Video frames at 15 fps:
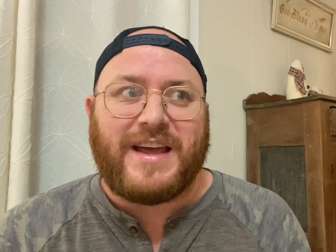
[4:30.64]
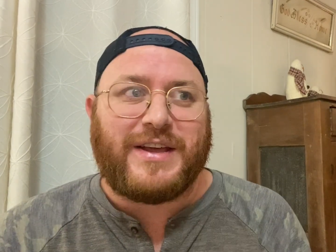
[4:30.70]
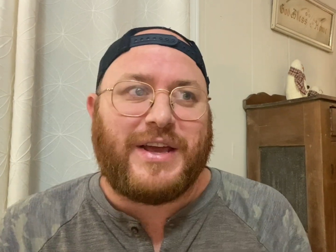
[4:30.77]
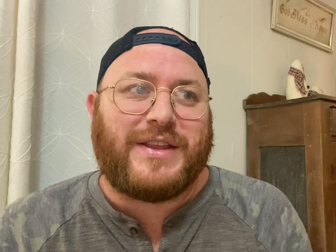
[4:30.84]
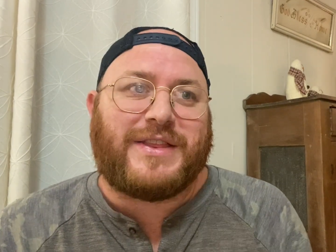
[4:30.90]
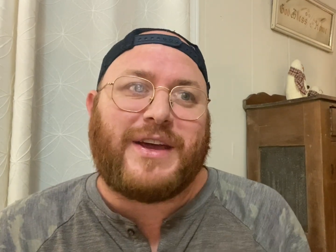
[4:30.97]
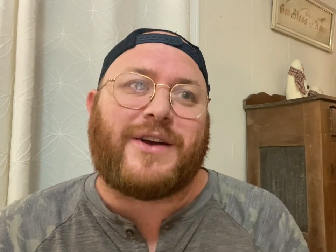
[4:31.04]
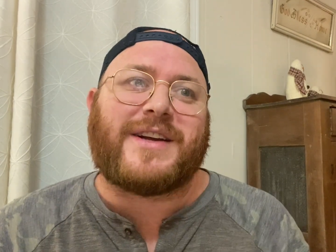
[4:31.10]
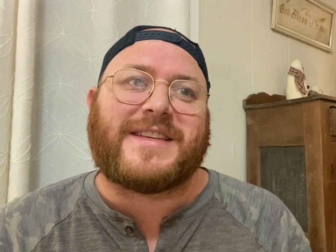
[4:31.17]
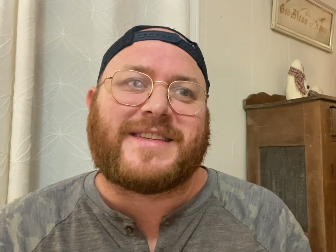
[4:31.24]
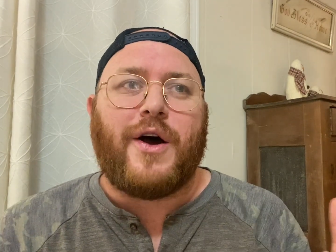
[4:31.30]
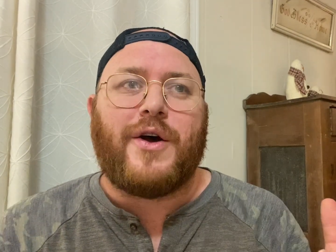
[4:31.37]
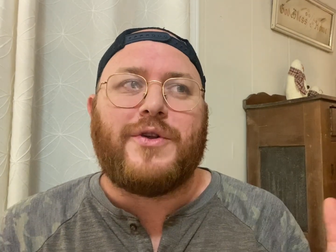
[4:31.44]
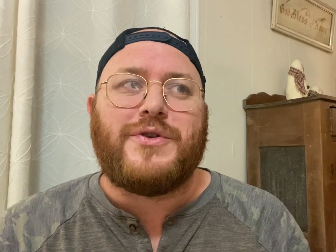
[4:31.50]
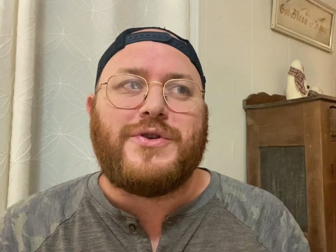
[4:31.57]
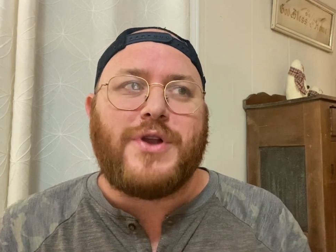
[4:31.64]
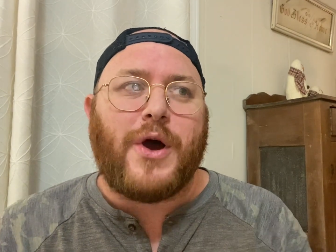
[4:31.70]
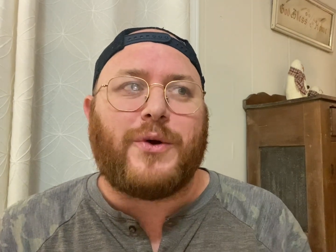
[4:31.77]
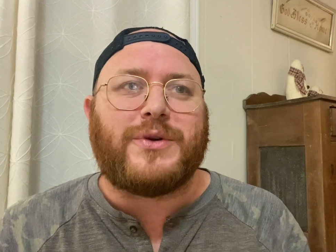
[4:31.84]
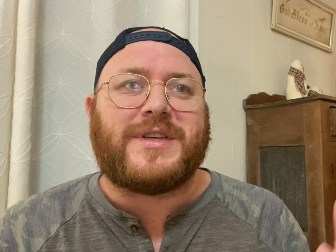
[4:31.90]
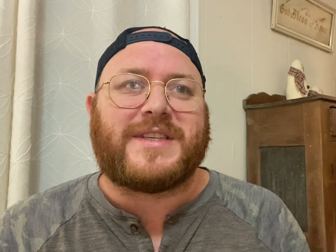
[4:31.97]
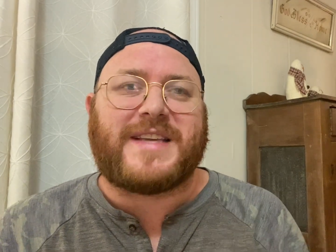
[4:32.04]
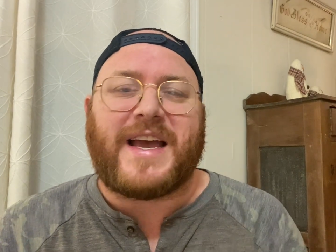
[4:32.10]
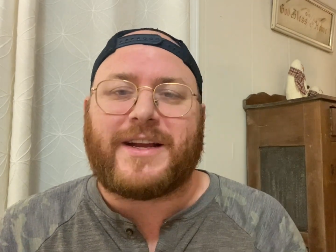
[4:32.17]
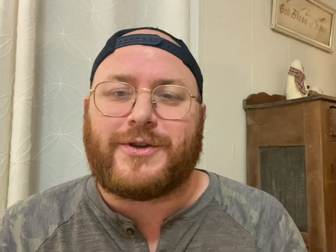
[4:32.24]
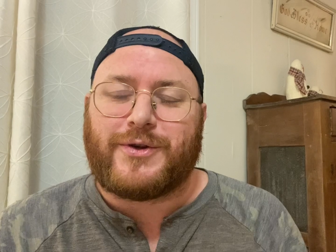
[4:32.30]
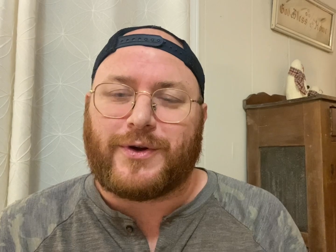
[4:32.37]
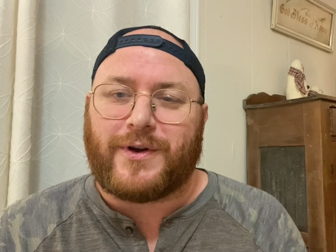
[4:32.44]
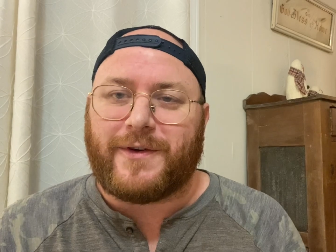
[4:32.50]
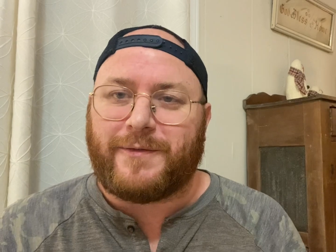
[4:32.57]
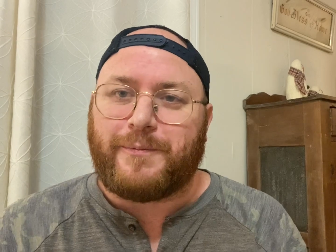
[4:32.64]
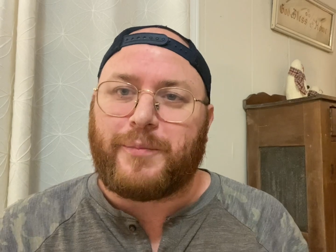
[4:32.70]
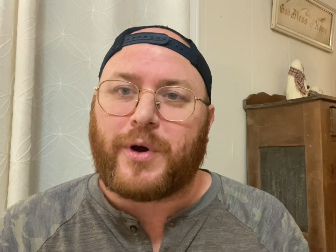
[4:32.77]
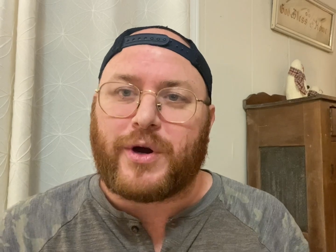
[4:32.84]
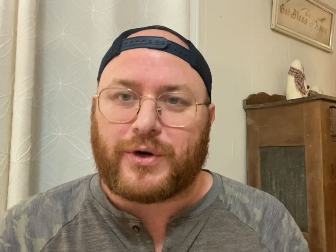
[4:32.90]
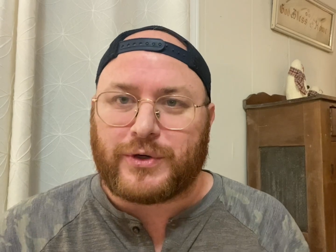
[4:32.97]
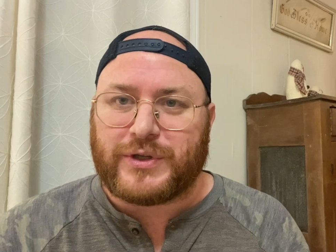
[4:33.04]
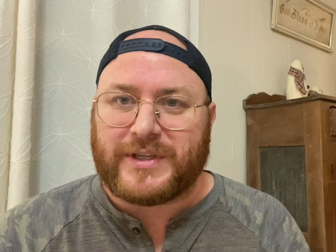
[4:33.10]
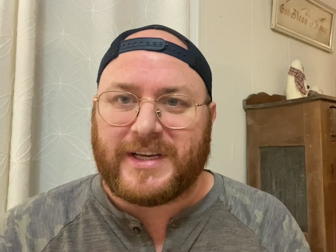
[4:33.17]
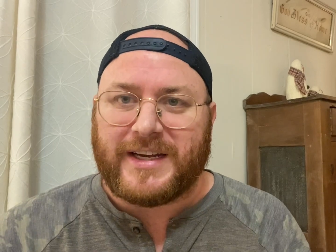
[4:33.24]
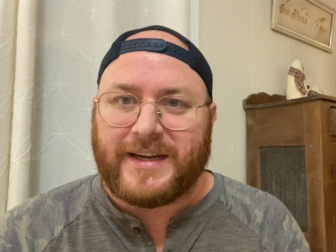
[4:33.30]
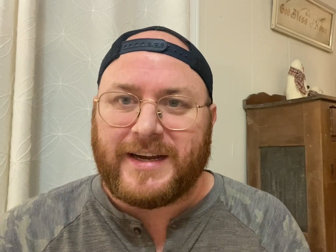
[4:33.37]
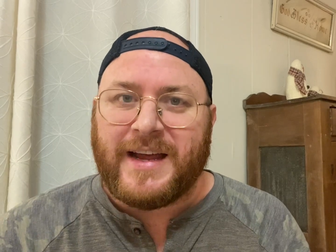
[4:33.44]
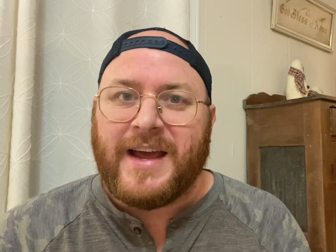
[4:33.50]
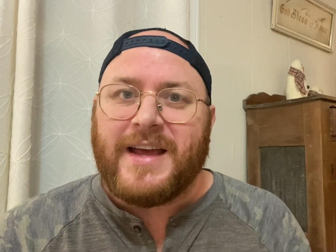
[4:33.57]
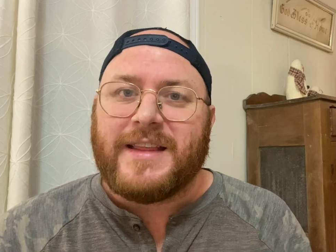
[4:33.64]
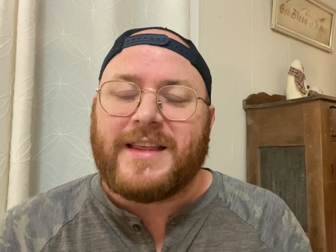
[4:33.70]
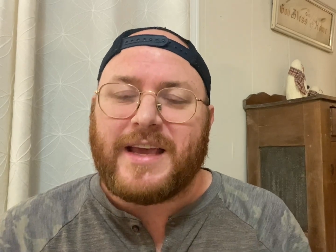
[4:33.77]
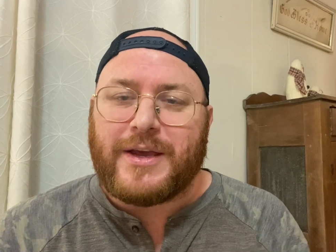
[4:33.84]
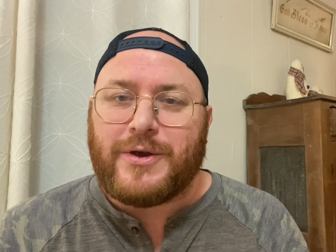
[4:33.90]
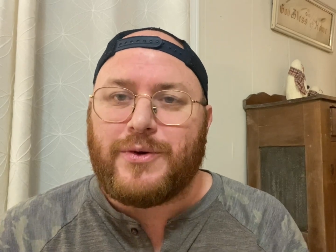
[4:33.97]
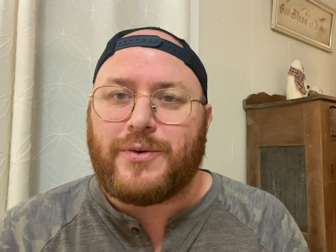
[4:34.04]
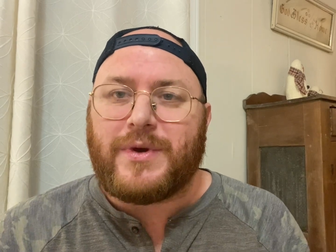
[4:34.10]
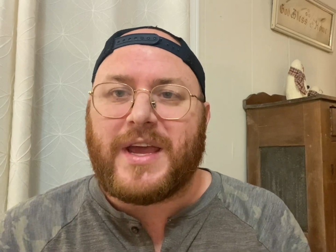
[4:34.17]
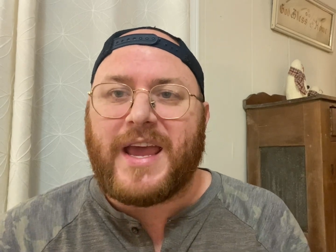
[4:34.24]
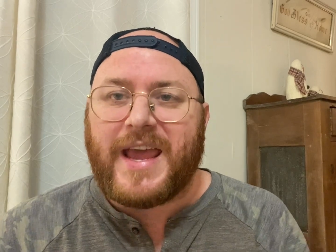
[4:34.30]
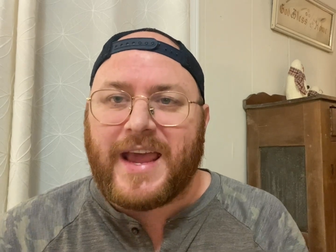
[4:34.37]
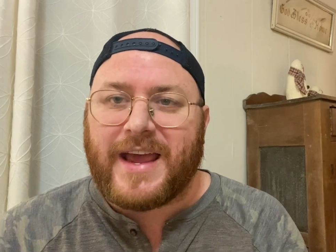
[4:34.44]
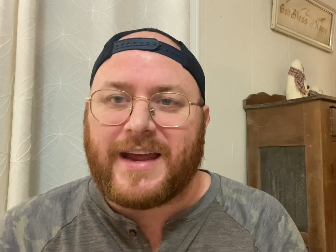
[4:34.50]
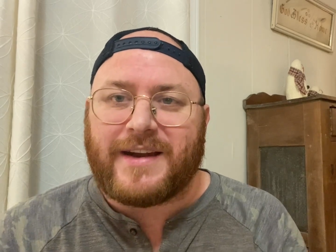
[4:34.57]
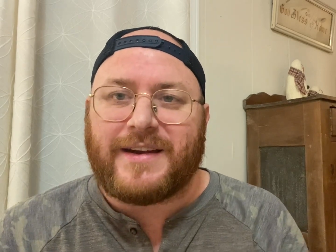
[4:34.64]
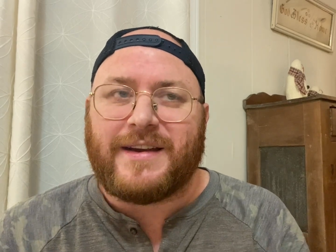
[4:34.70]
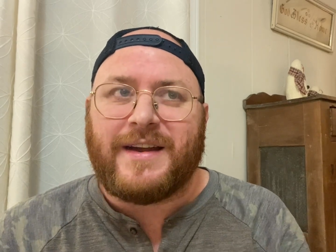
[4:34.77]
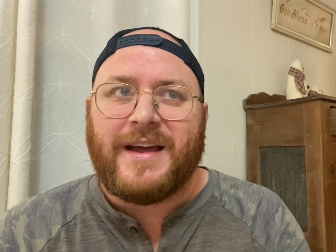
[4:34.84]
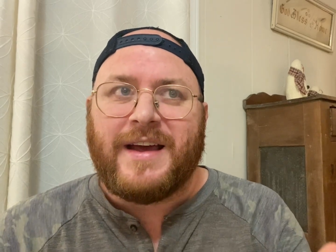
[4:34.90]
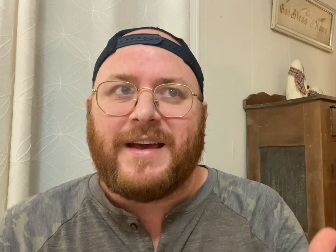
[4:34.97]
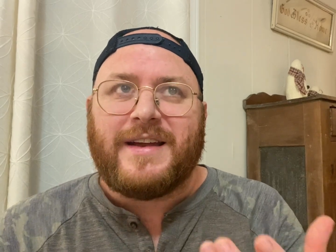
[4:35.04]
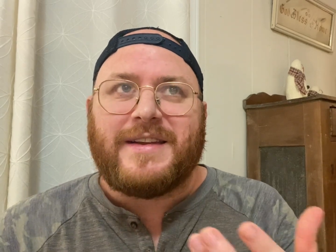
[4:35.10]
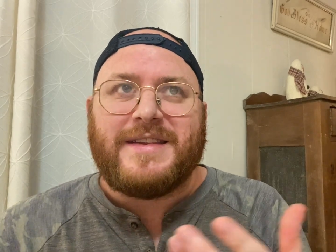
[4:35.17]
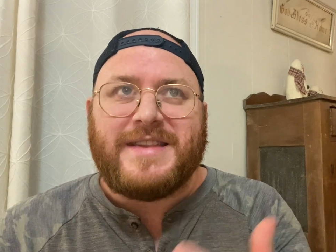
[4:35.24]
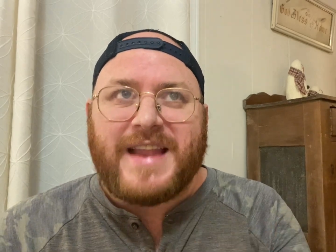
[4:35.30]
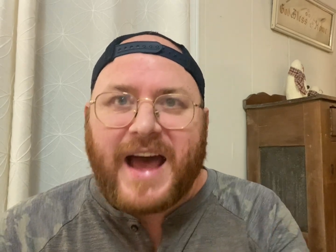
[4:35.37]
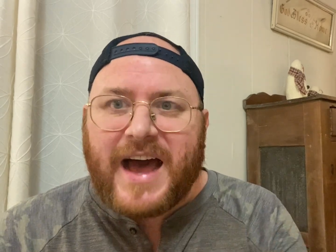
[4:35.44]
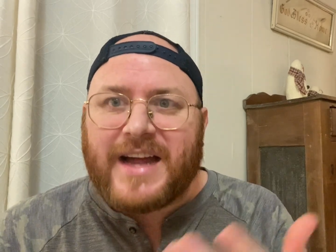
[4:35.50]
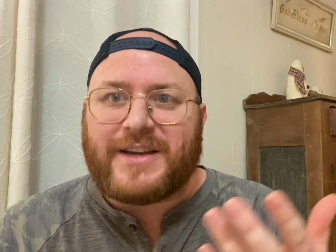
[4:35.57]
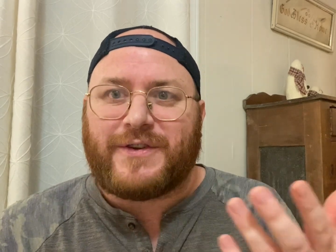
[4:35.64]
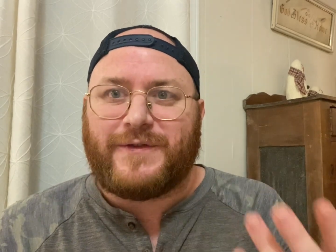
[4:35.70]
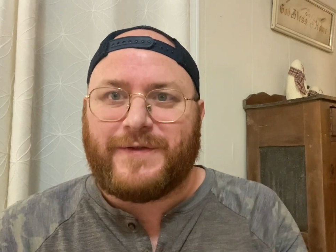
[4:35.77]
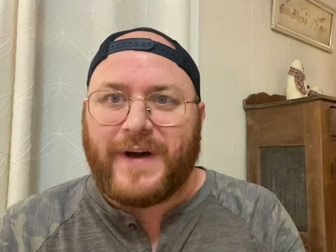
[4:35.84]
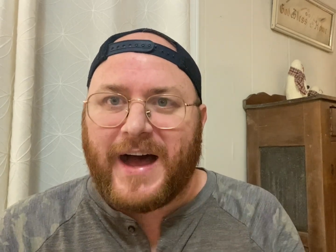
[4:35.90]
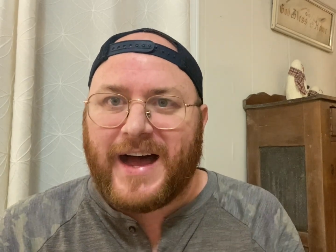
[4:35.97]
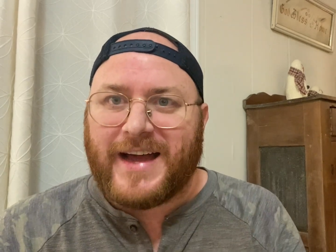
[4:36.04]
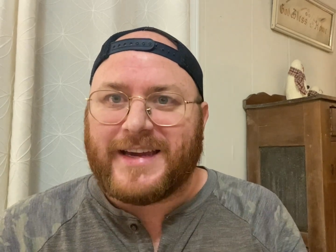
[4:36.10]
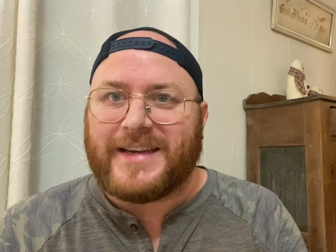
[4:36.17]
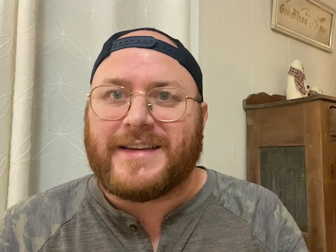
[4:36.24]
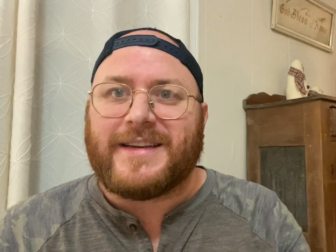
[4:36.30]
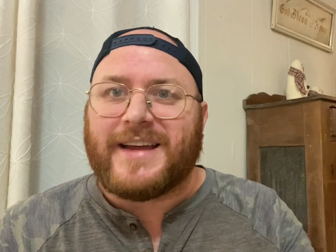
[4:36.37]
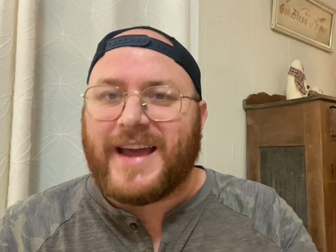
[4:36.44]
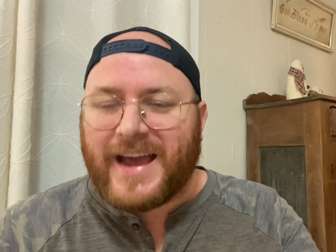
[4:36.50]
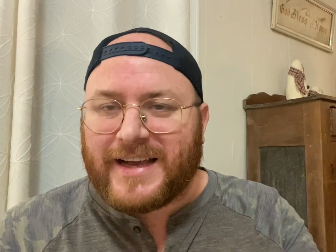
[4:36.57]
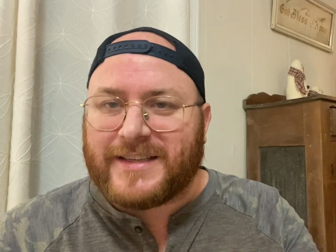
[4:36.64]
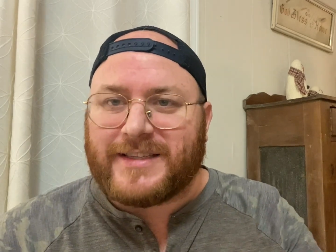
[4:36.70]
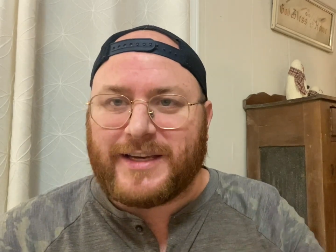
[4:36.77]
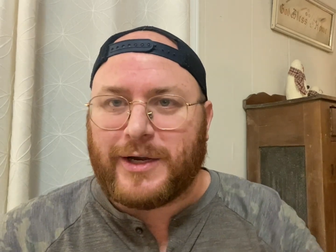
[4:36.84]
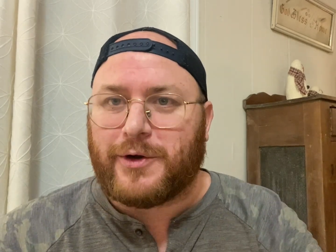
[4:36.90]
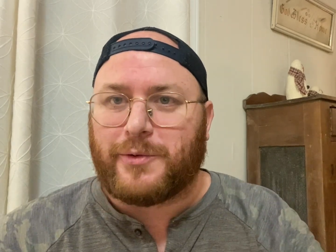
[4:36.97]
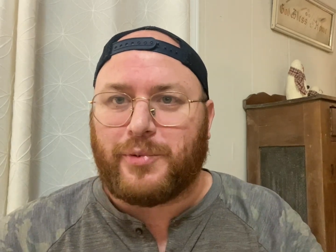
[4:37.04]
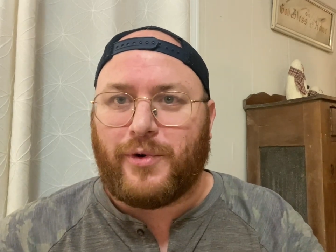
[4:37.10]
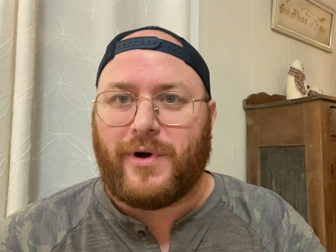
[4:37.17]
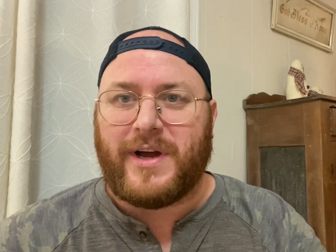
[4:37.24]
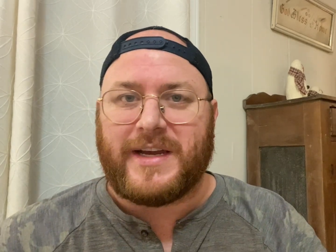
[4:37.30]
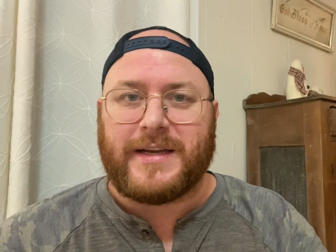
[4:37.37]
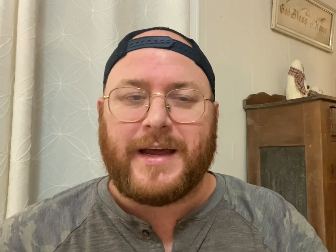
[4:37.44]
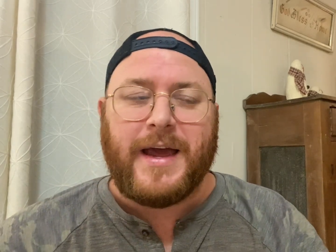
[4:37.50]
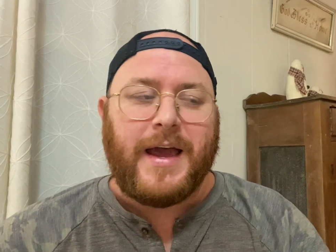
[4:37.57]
There is no sector of person that you can not find at Cedar Point.